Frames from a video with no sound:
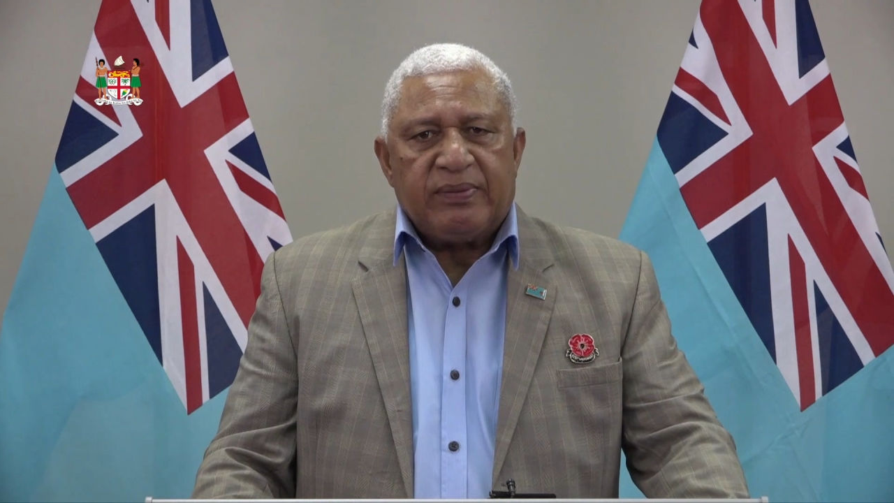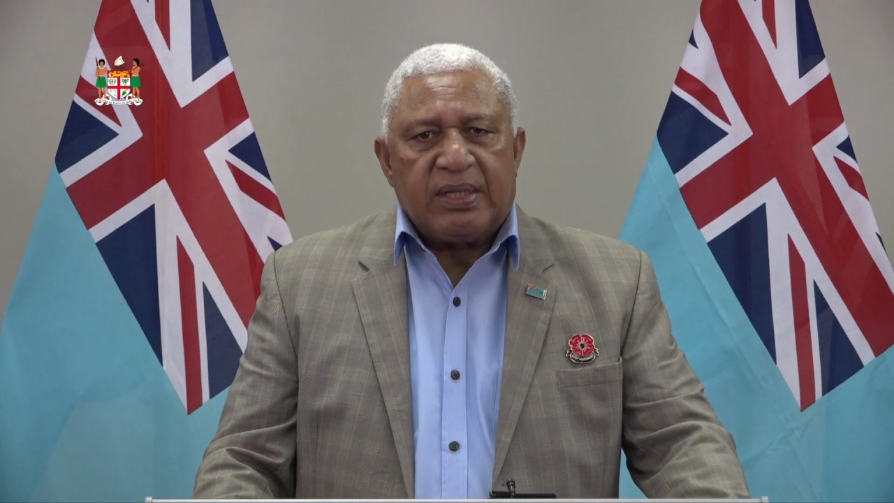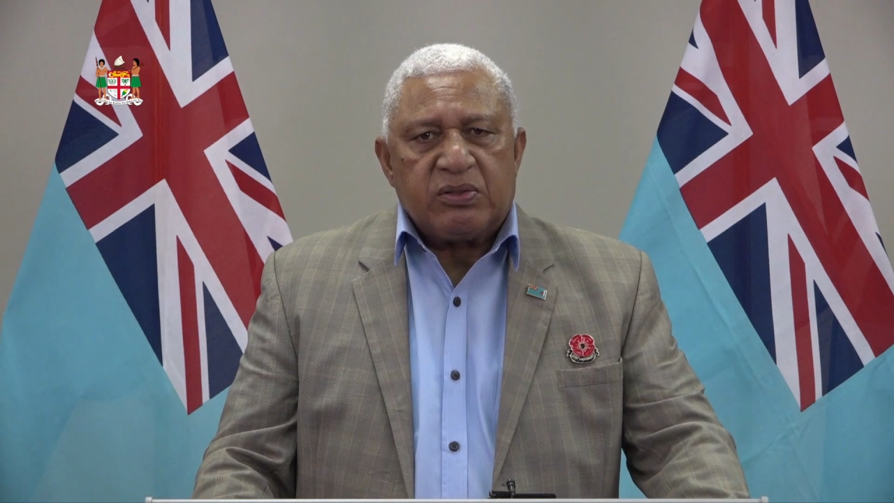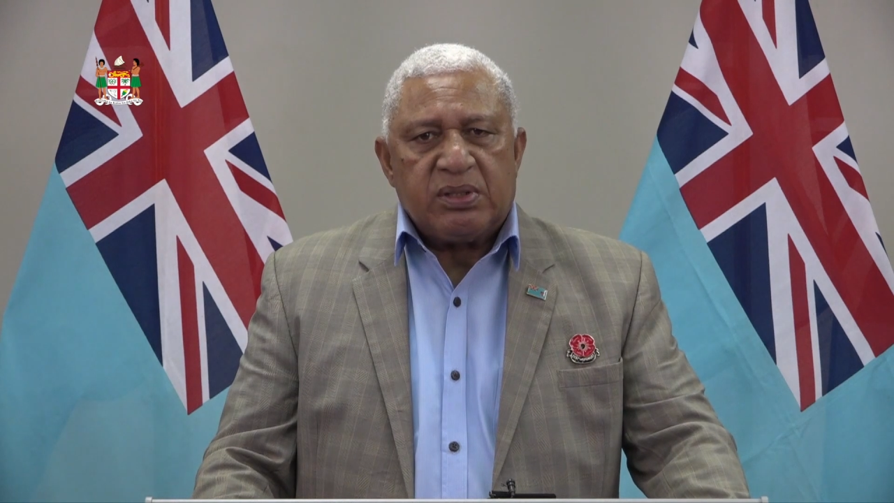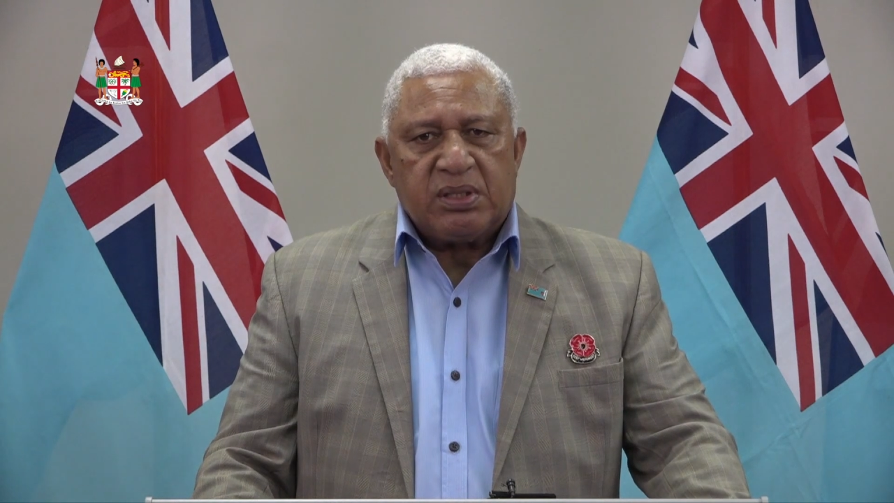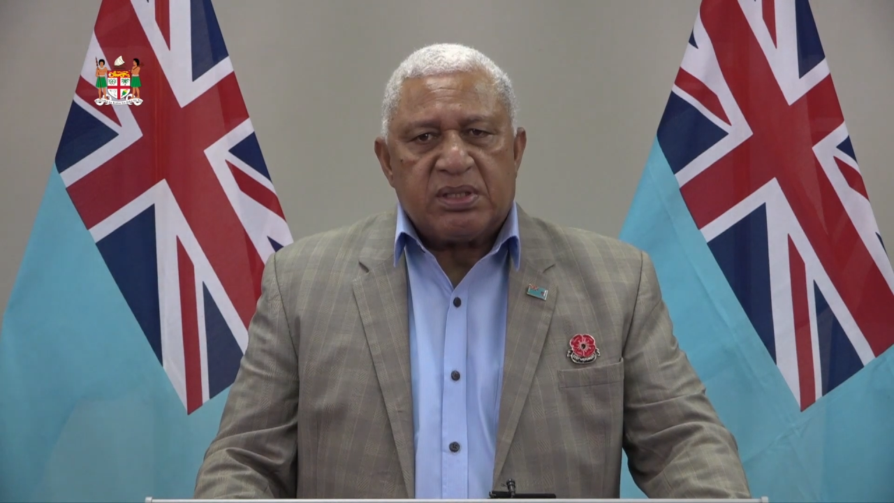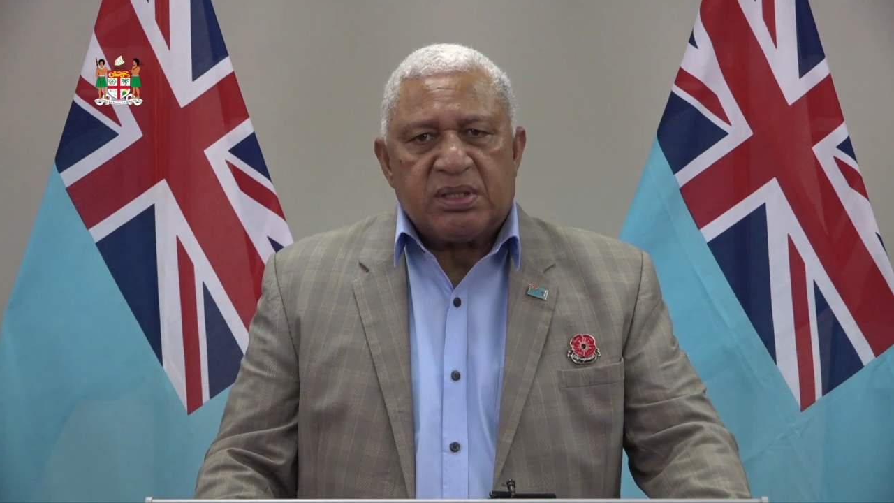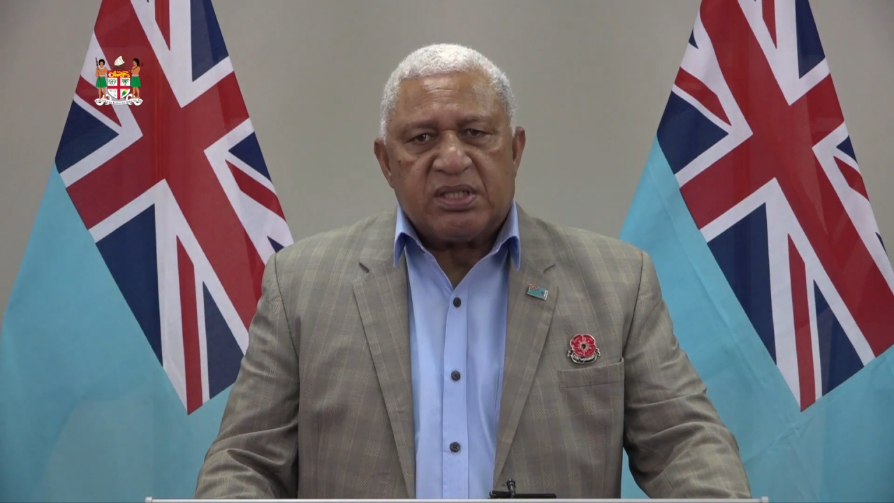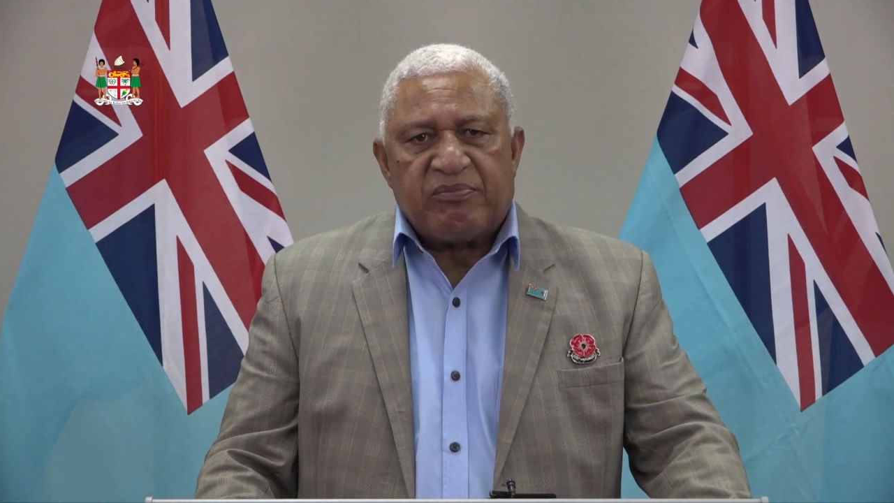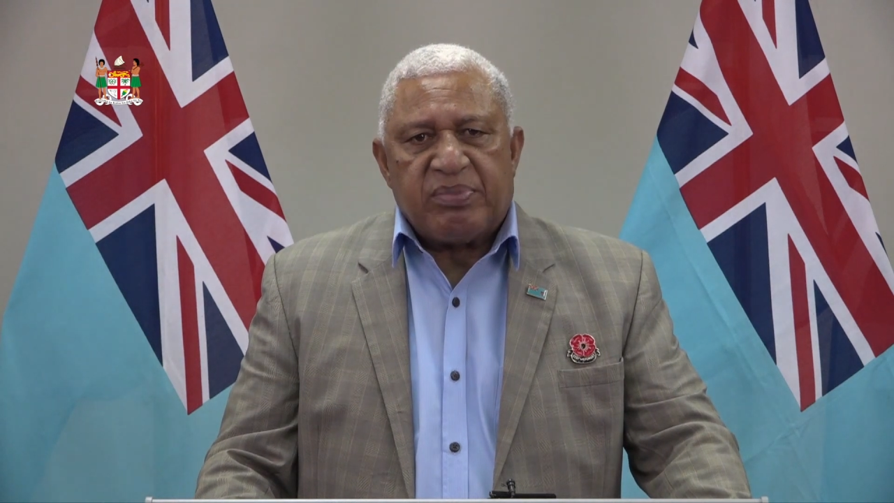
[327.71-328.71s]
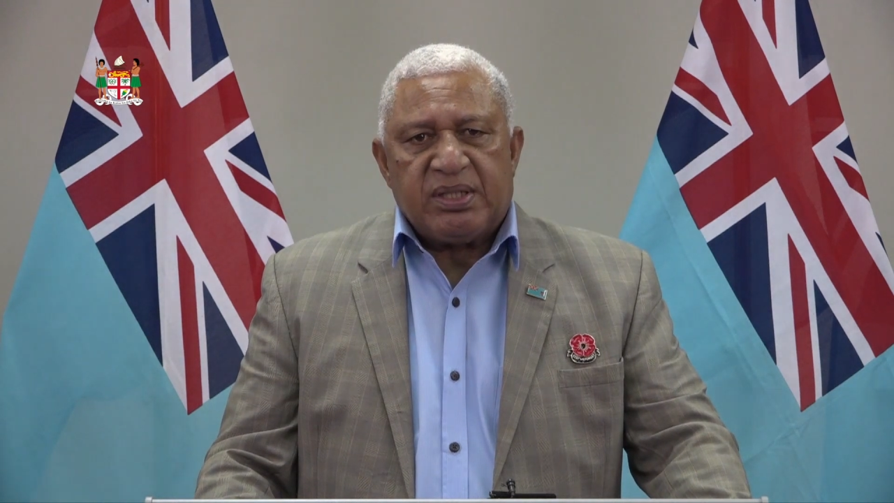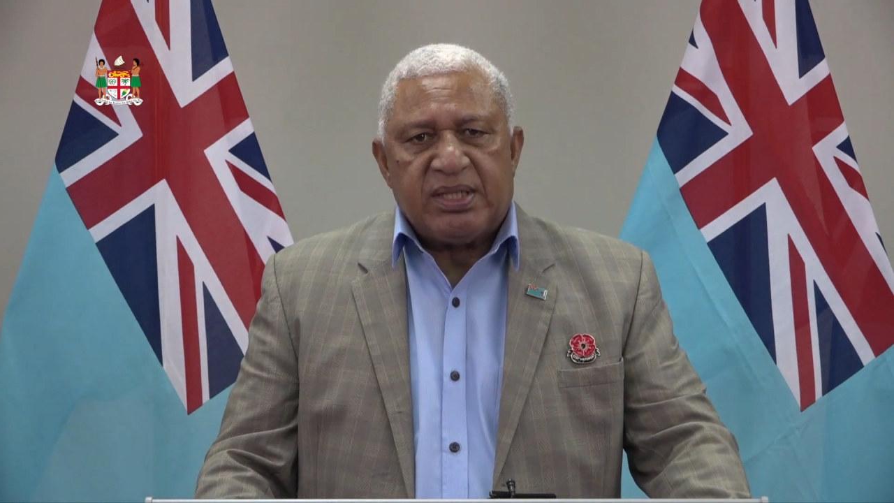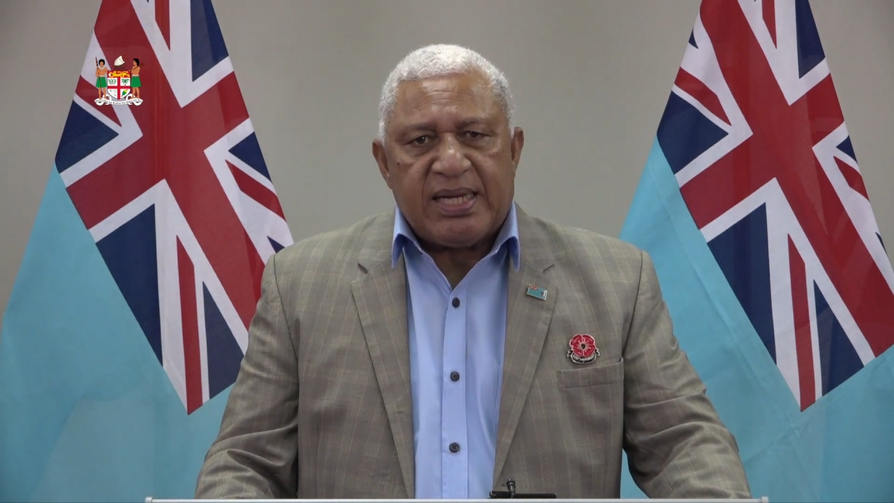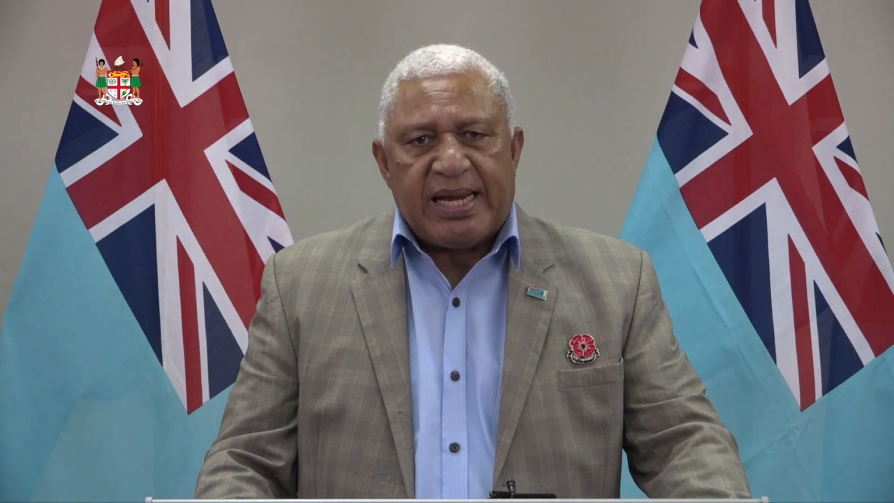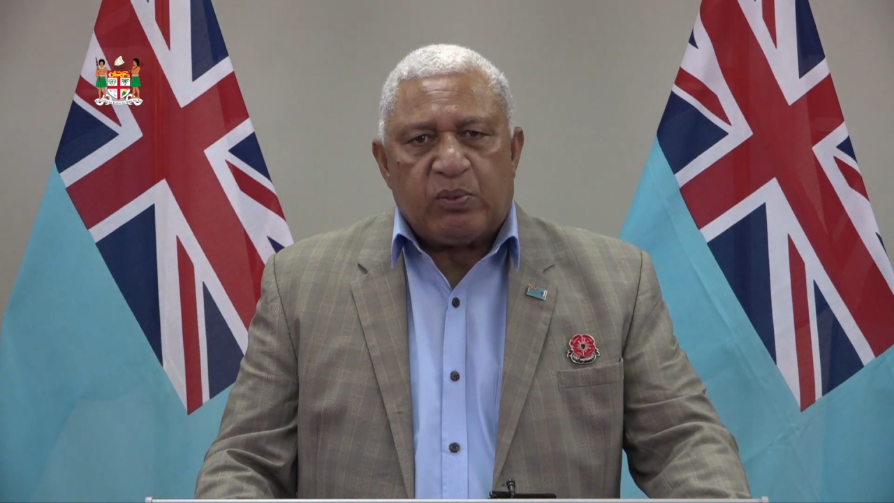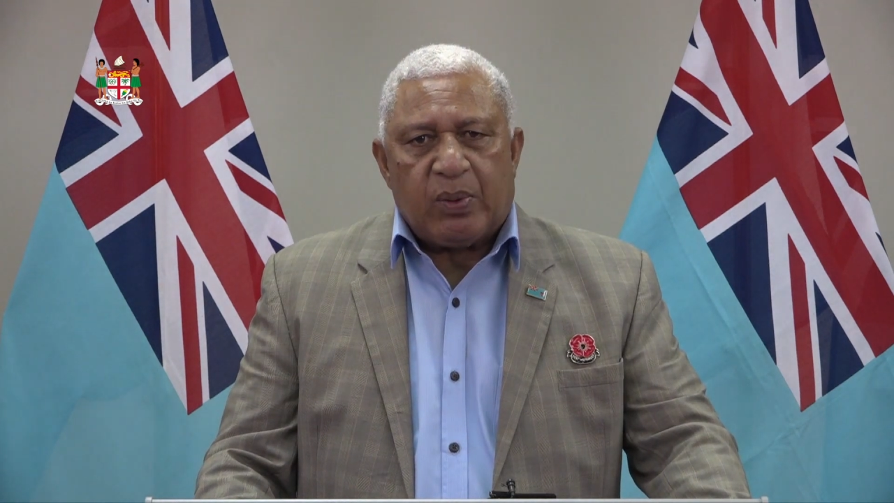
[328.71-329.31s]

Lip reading: of our citizens have been denied